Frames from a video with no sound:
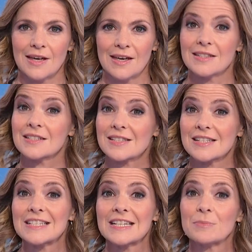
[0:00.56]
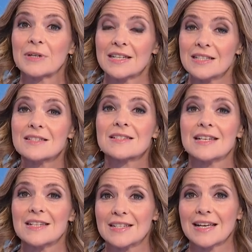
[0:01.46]
And as Italy begins
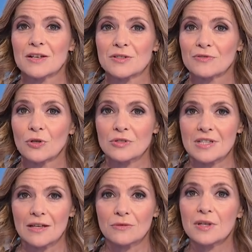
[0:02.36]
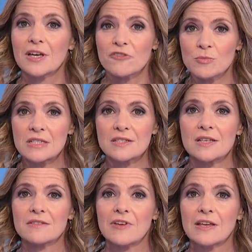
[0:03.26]
easing out of lockdown, the government's
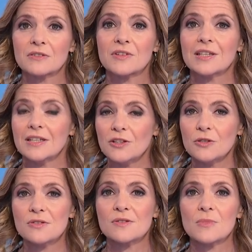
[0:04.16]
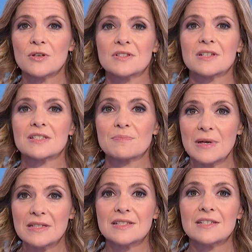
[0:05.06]
unveiled the EU's most
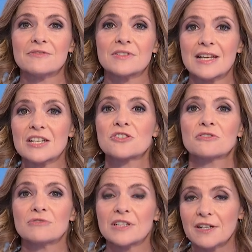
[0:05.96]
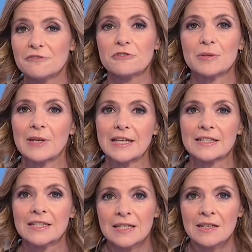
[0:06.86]
expensive national recovery
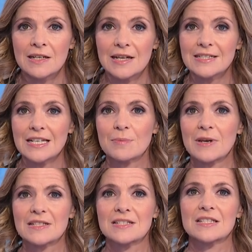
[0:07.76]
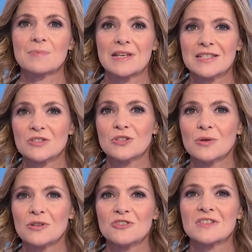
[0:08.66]
plan. Italy plans to spend
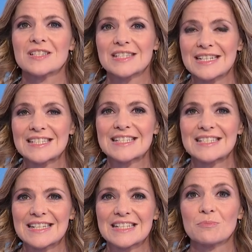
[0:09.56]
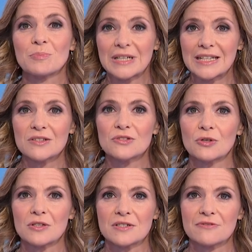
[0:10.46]
$266
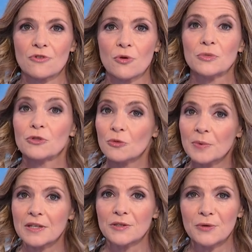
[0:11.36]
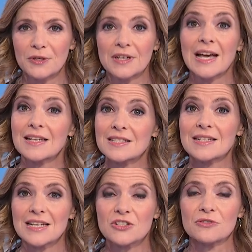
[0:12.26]
billion from European Union and
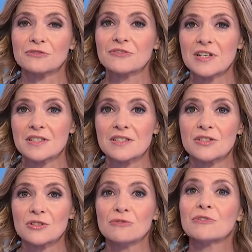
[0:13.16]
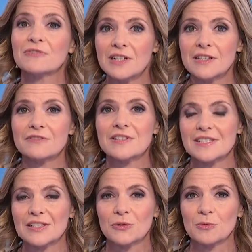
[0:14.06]
national funds to revive
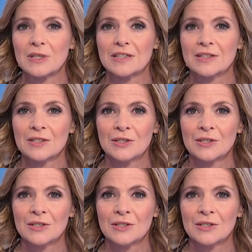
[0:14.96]
its economy.